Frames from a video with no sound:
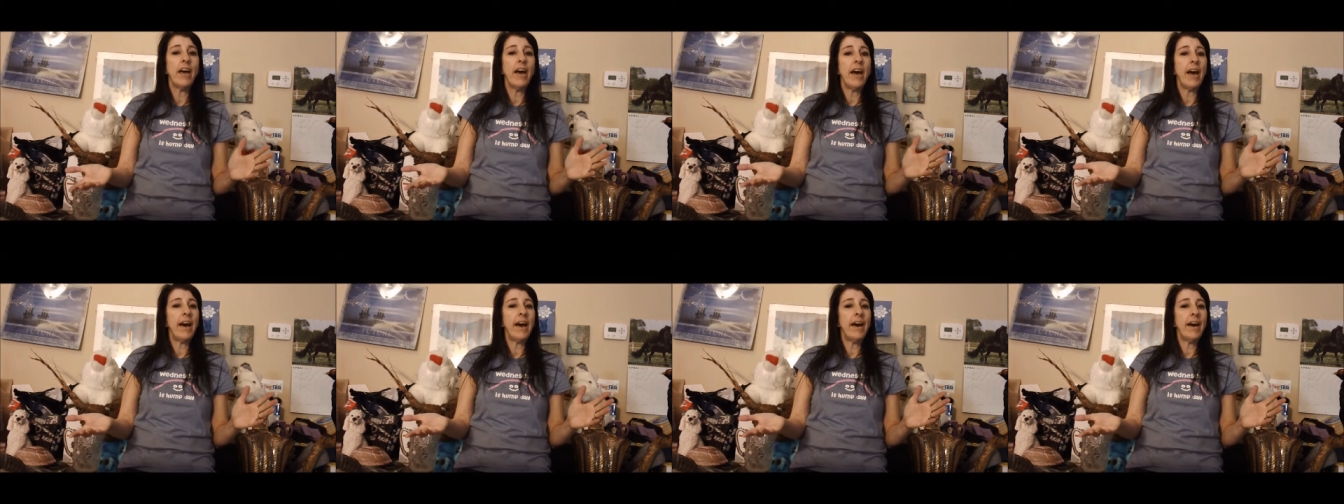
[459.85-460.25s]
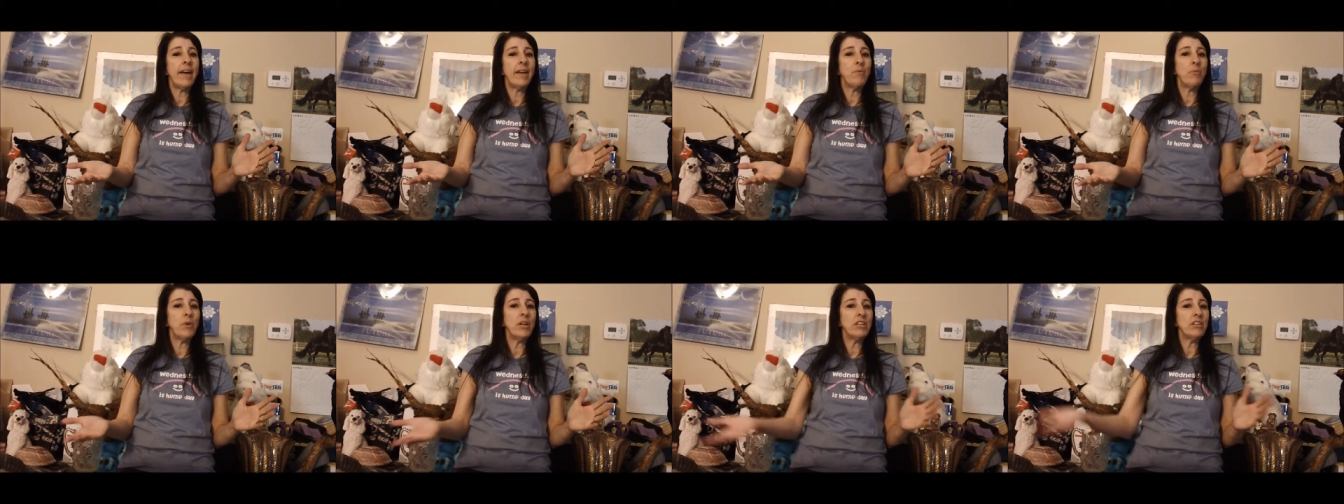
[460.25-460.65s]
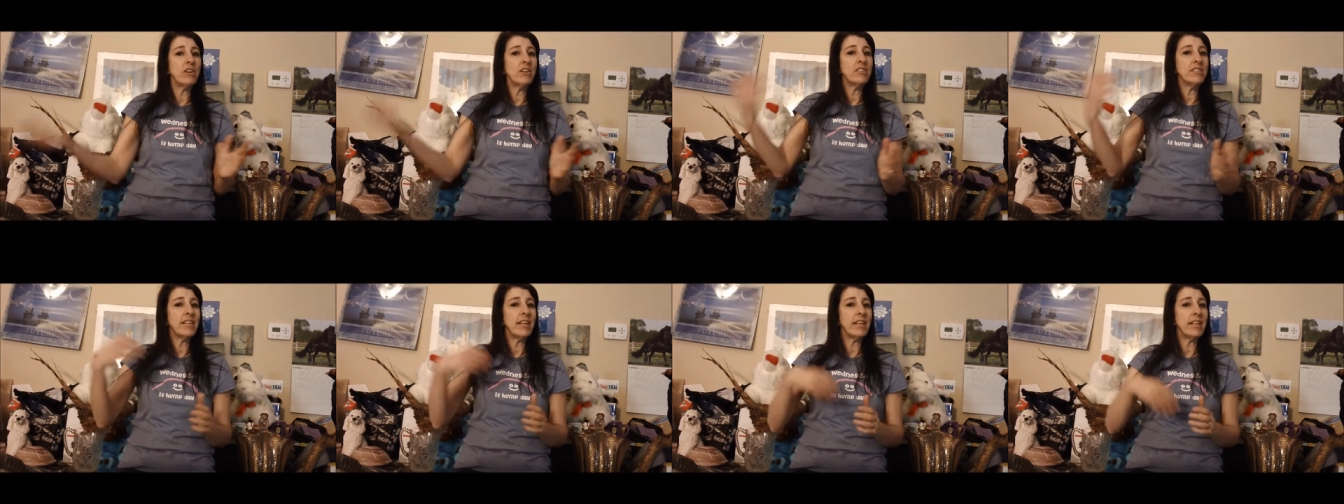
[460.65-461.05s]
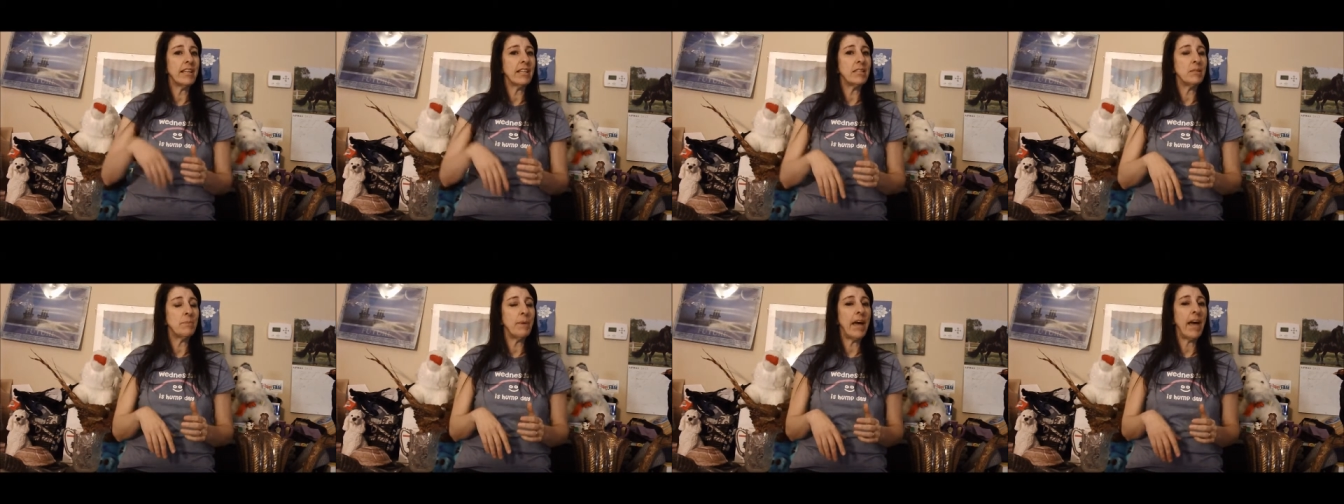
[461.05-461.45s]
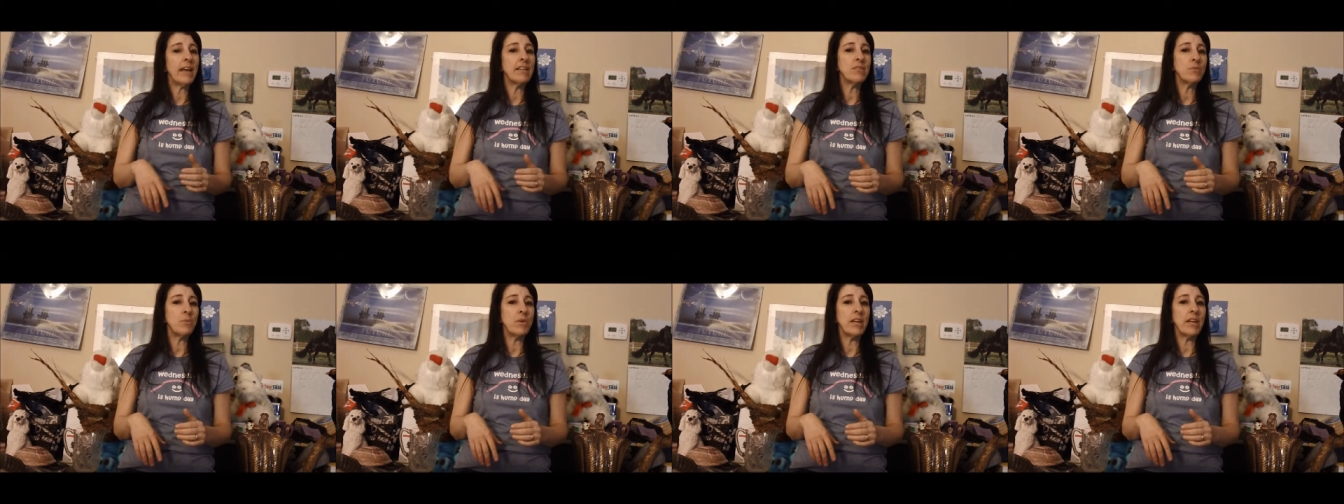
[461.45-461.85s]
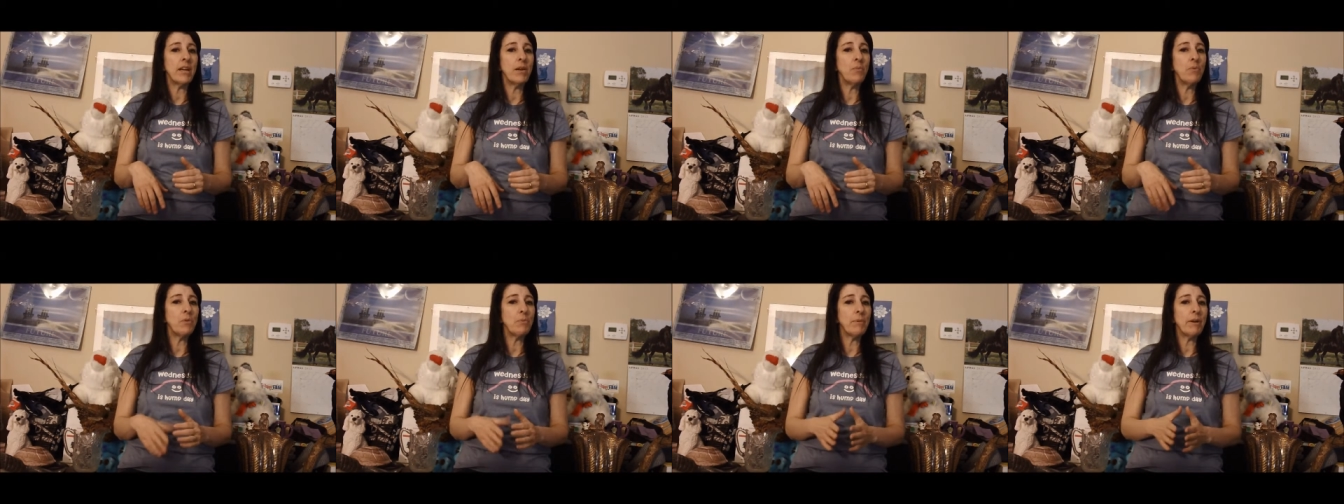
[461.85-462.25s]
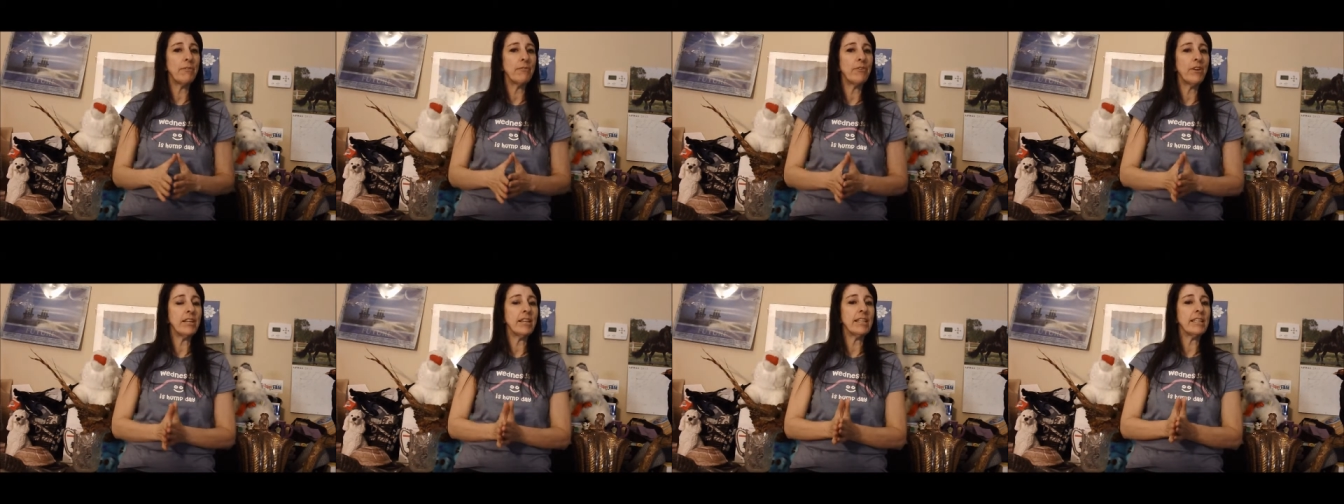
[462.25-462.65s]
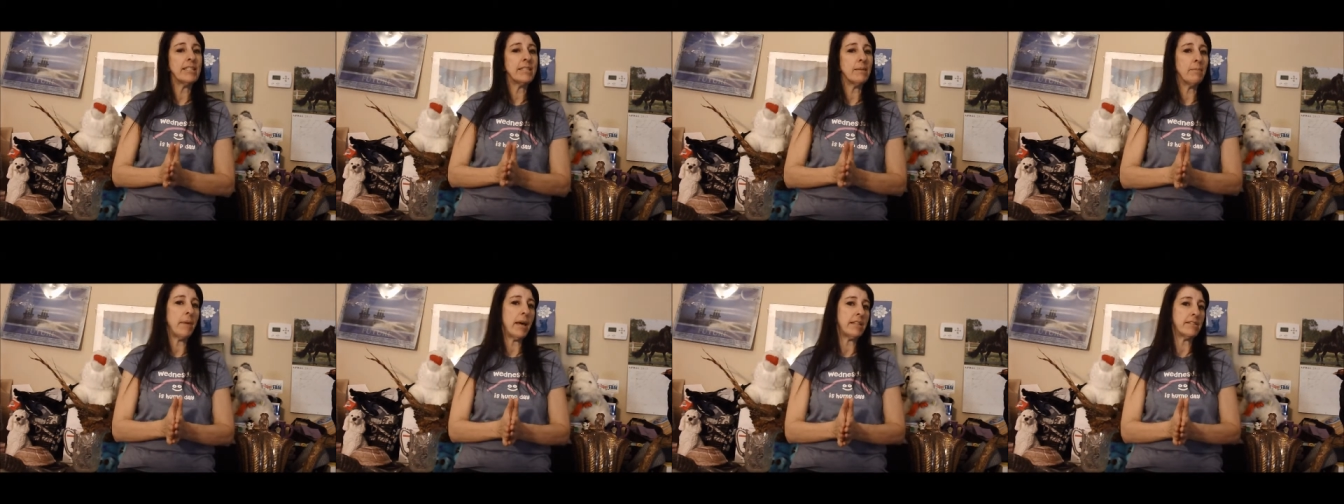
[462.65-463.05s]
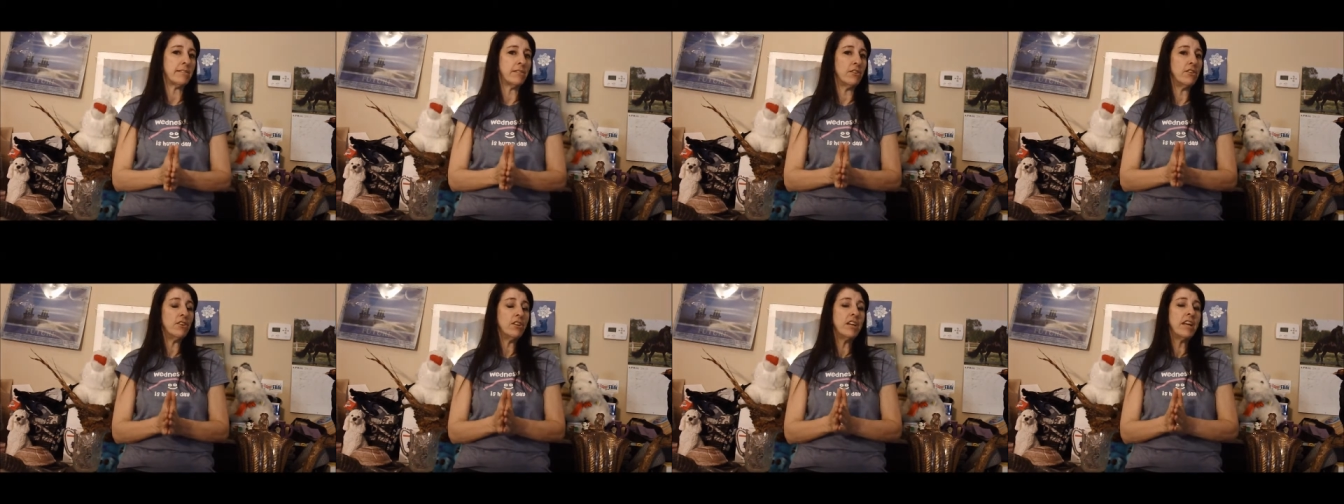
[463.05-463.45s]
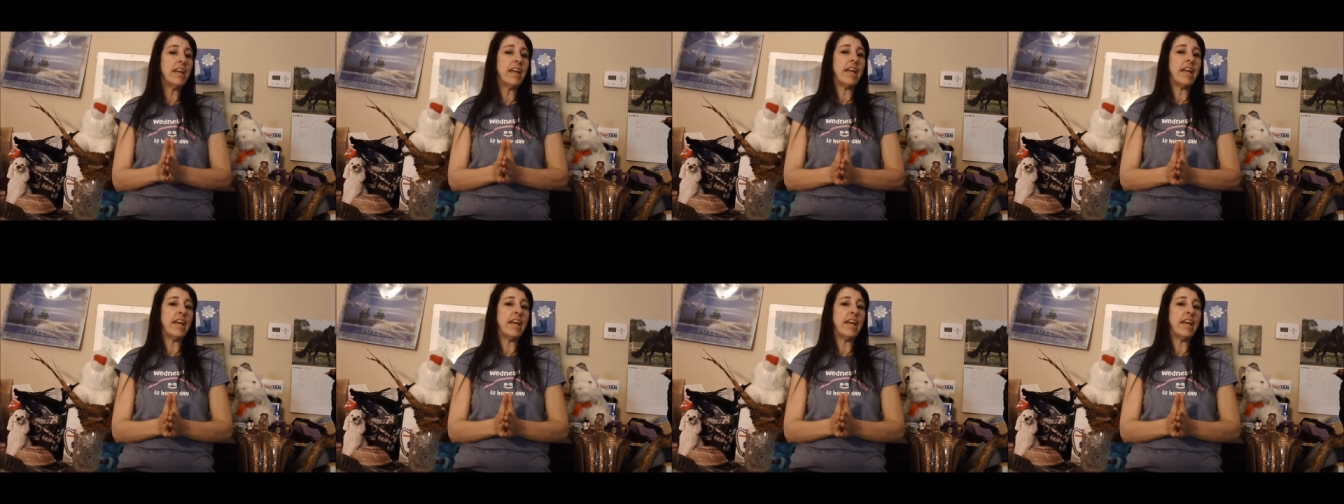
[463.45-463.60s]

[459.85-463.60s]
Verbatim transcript: I went yard sailing this past weekend with my friend Lisa Metzler